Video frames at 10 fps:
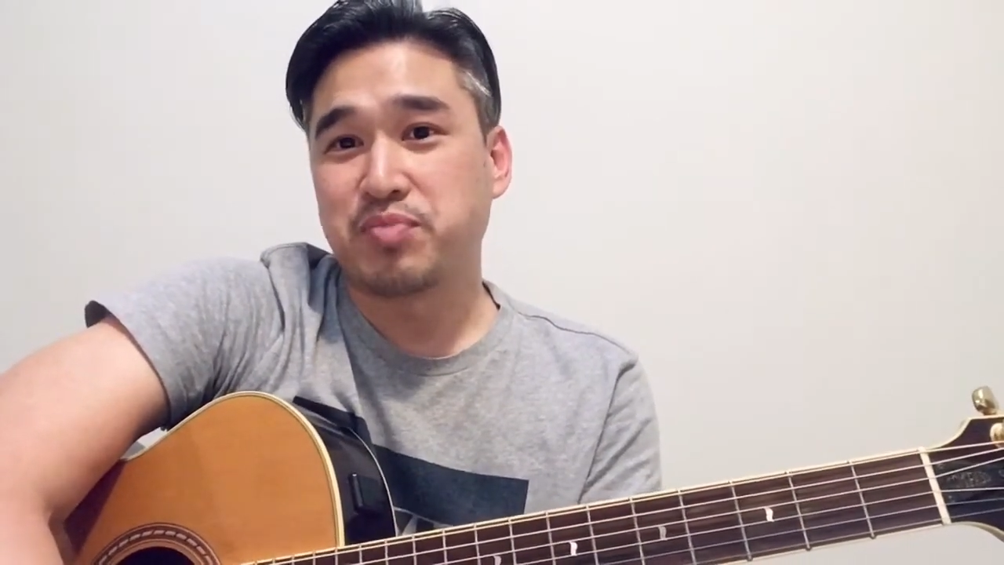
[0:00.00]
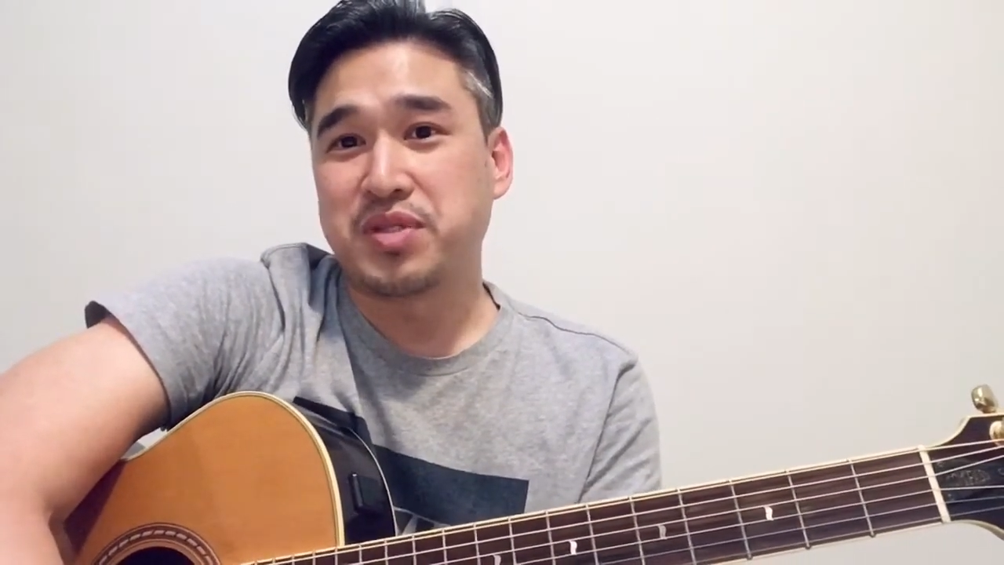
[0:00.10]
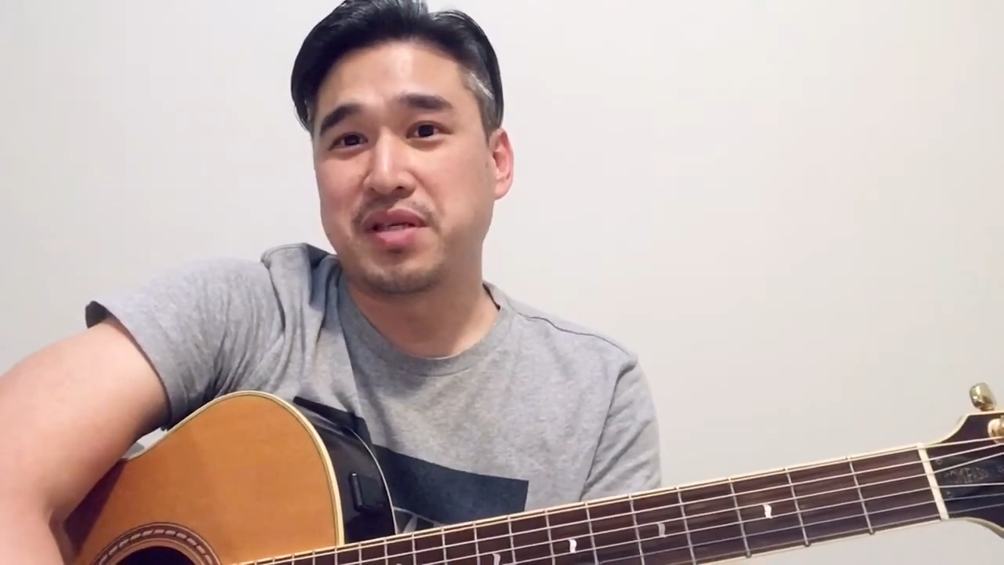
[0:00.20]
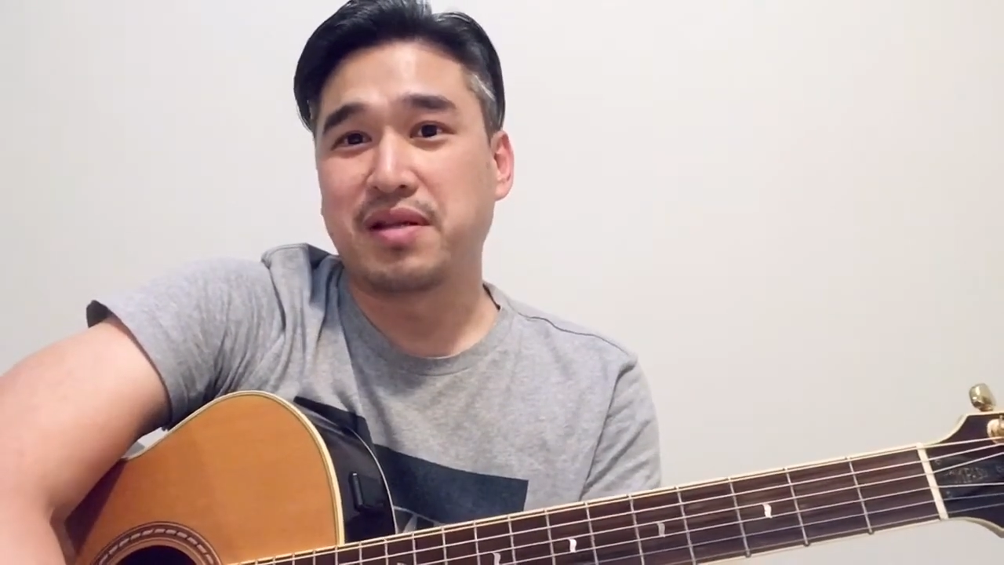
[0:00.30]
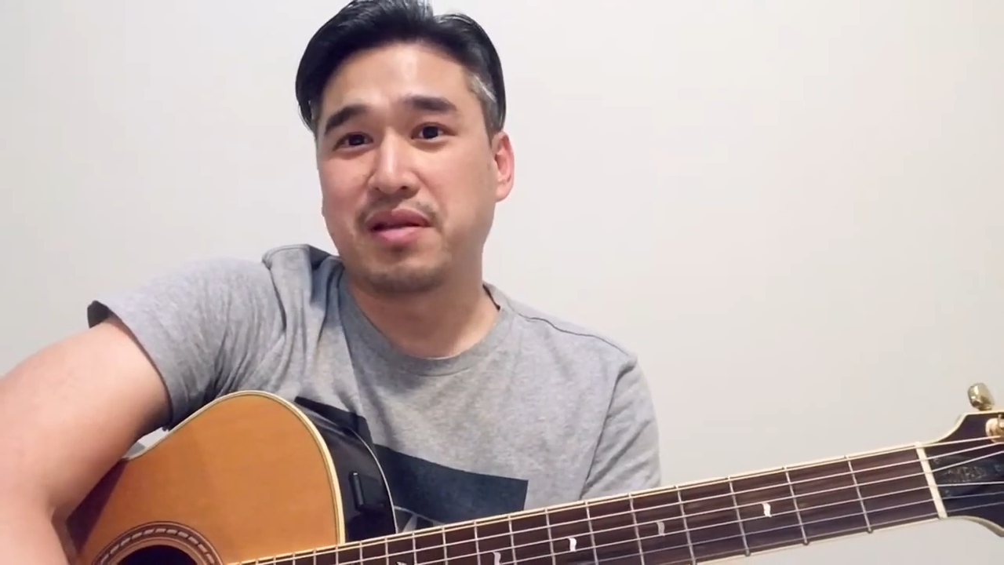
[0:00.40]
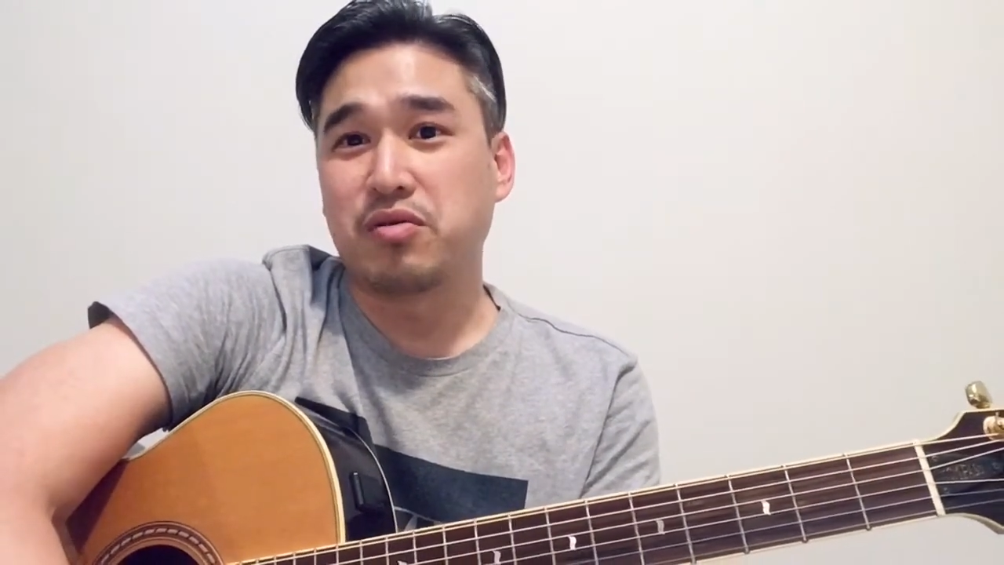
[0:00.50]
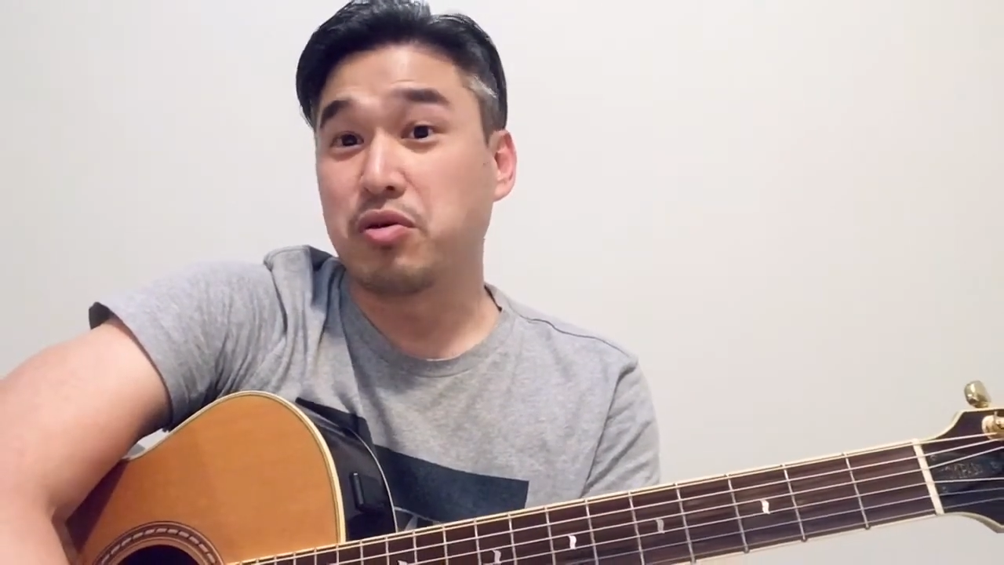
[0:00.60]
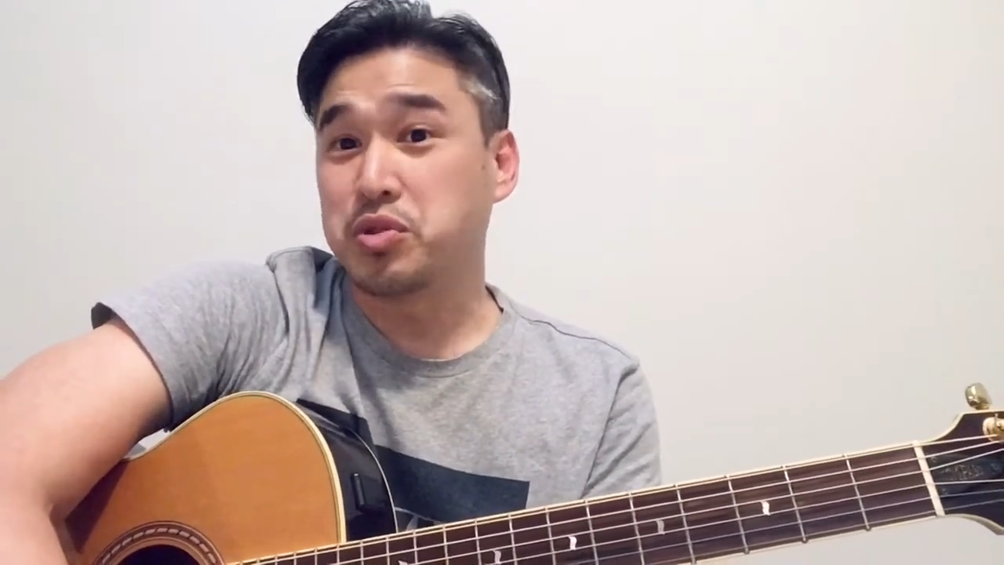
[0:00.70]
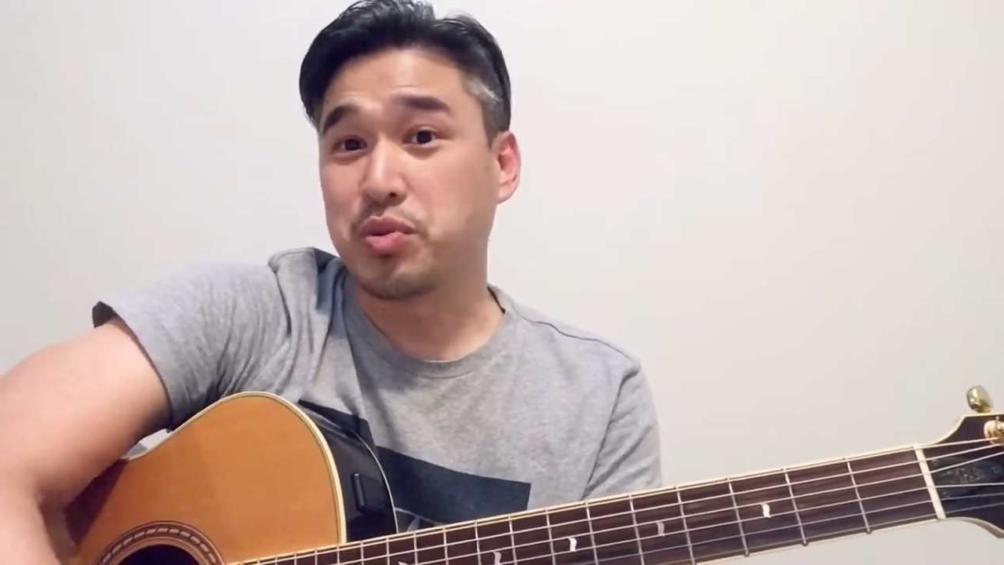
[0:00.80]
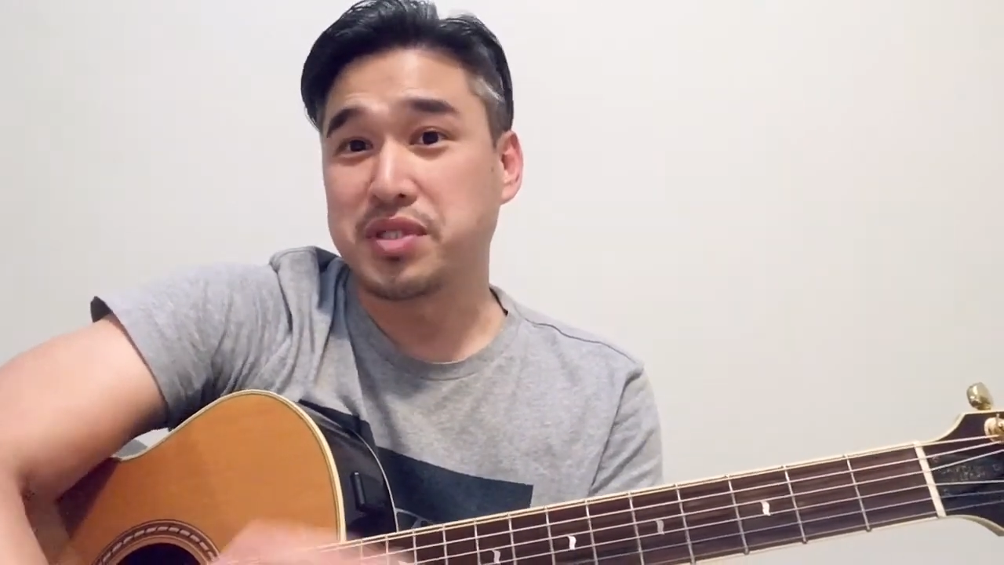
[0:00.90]
particularly
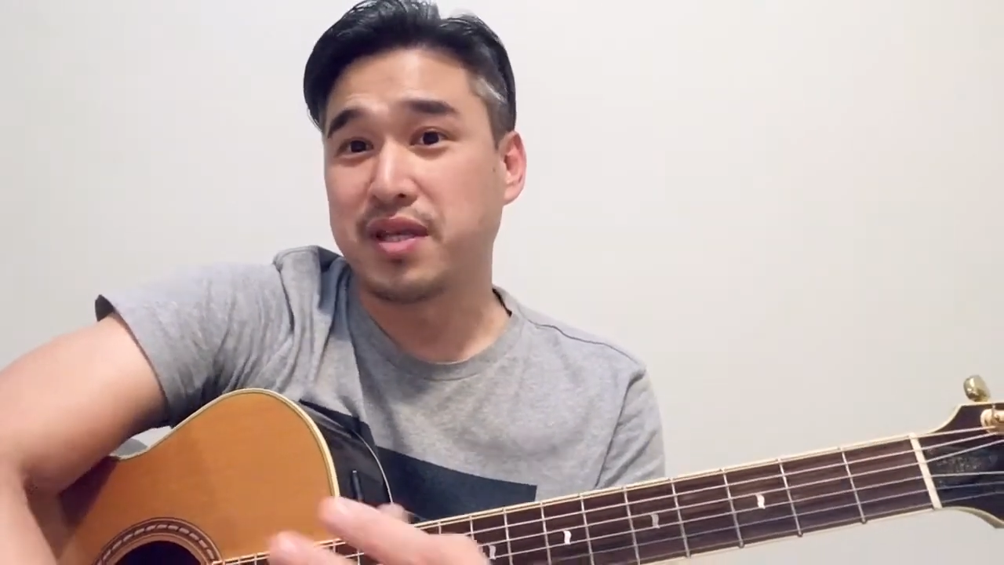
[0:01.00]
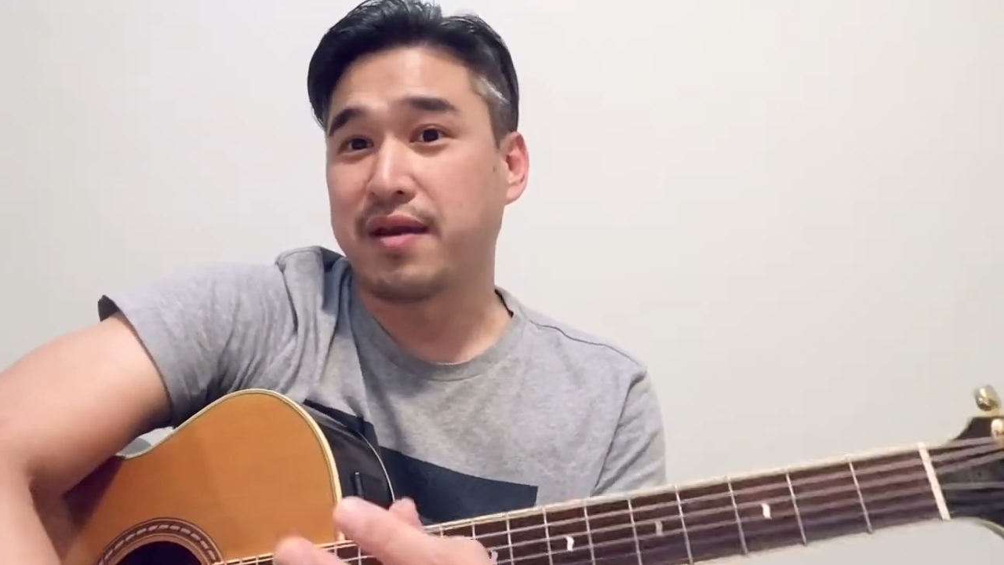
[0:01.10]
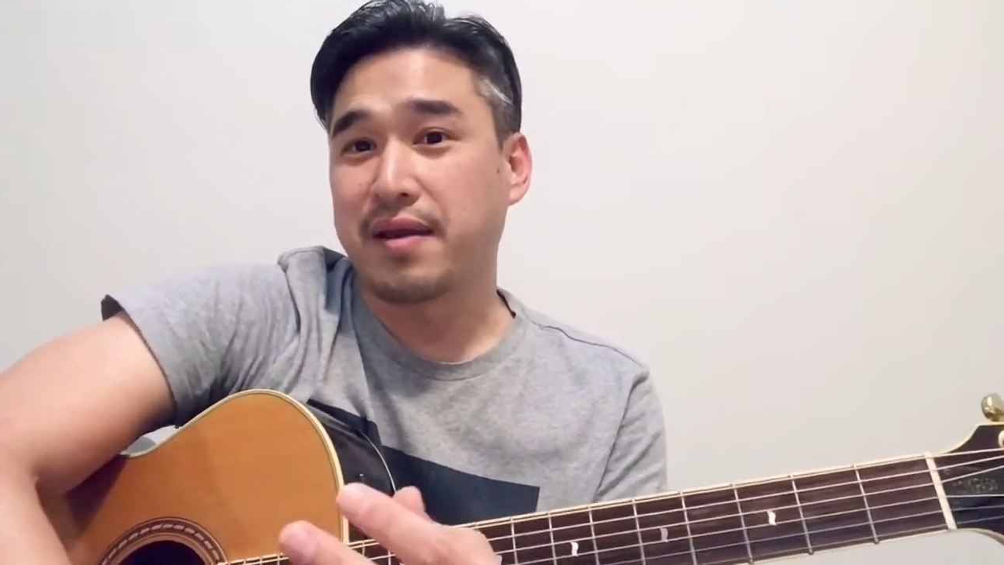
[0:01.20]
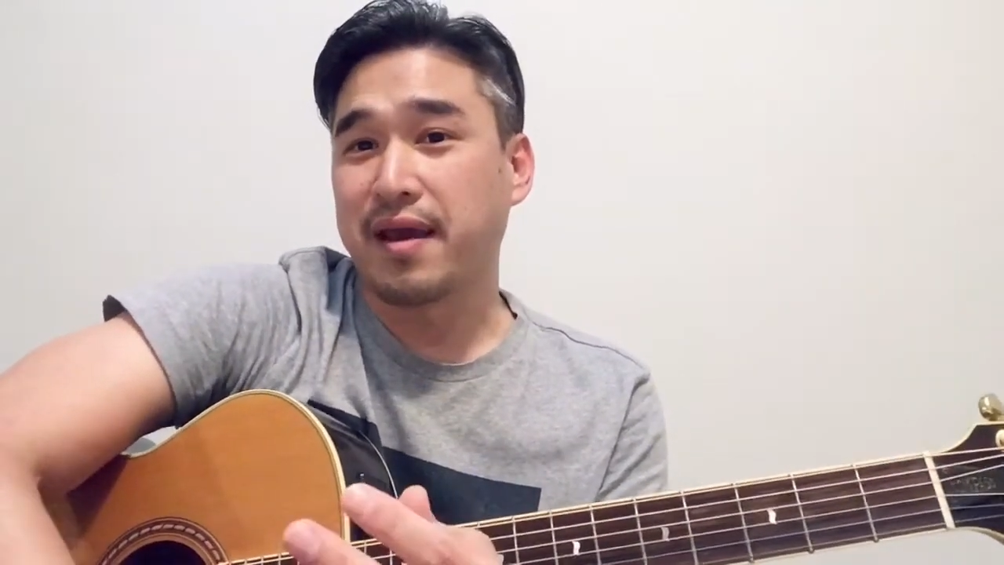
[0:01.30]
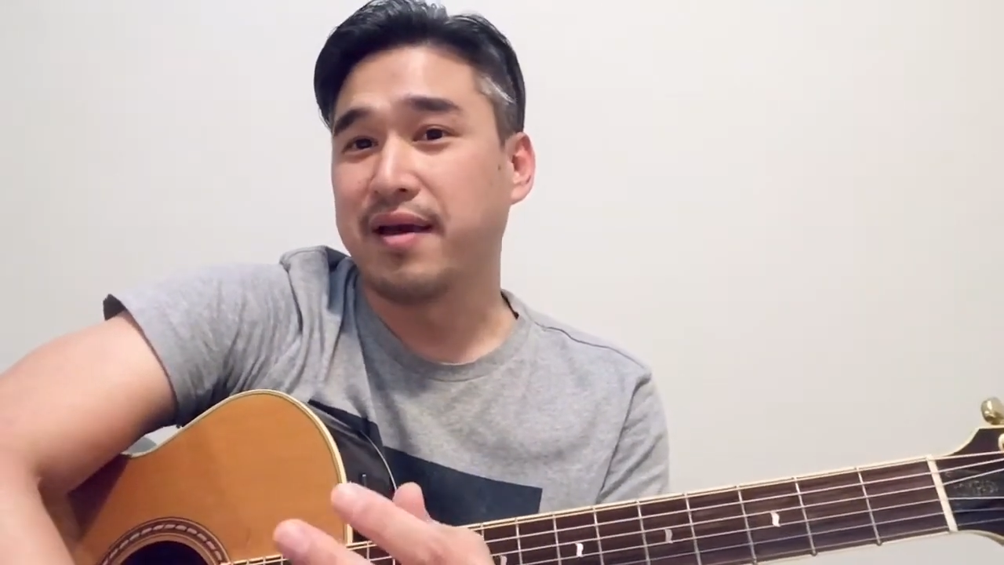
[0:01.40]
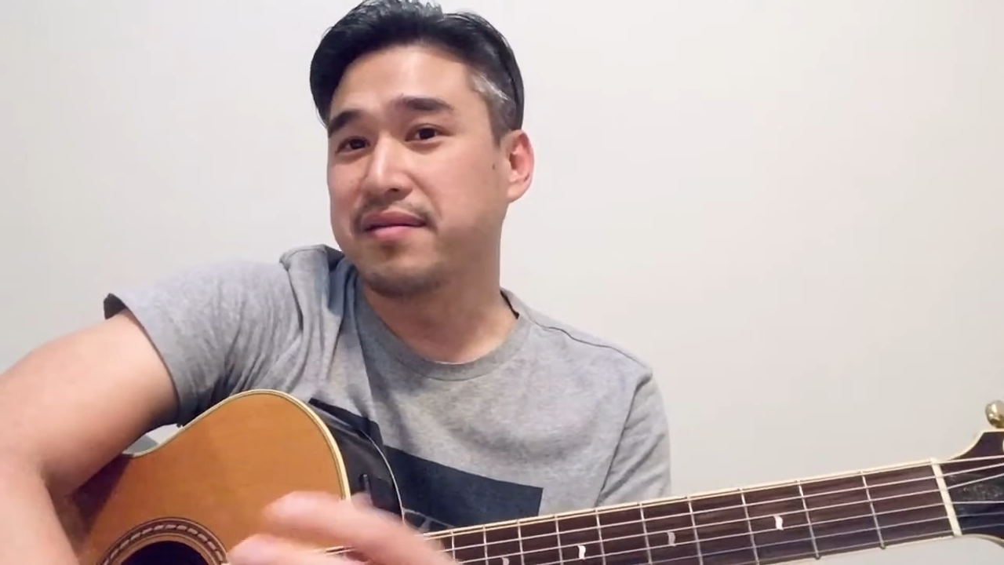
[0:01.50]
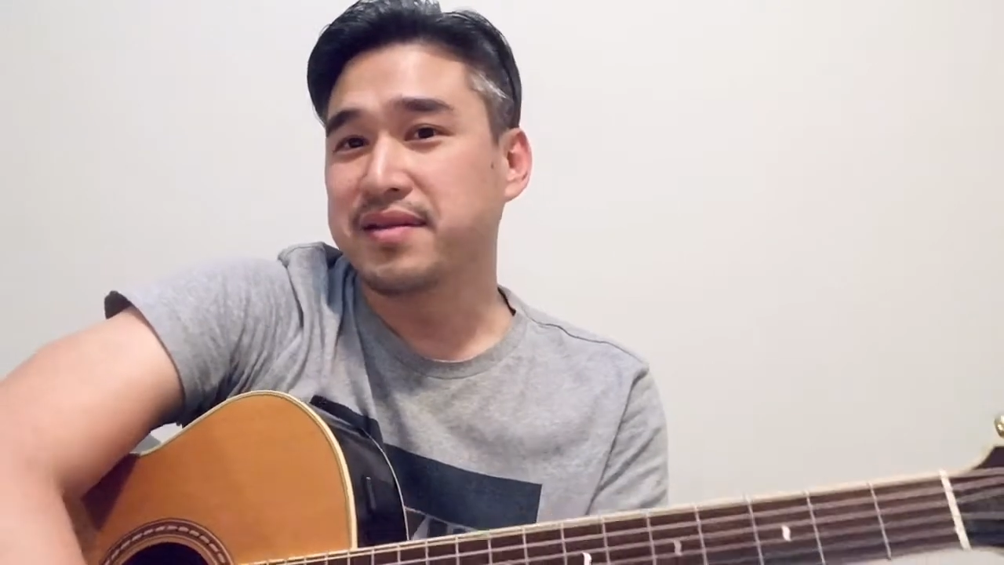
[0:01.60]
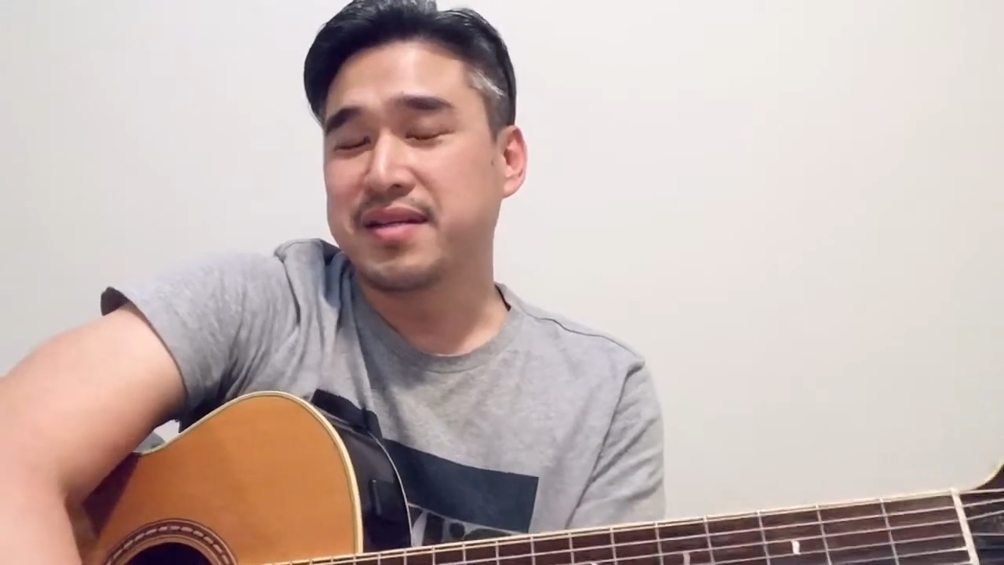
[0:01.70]
those who are starting out.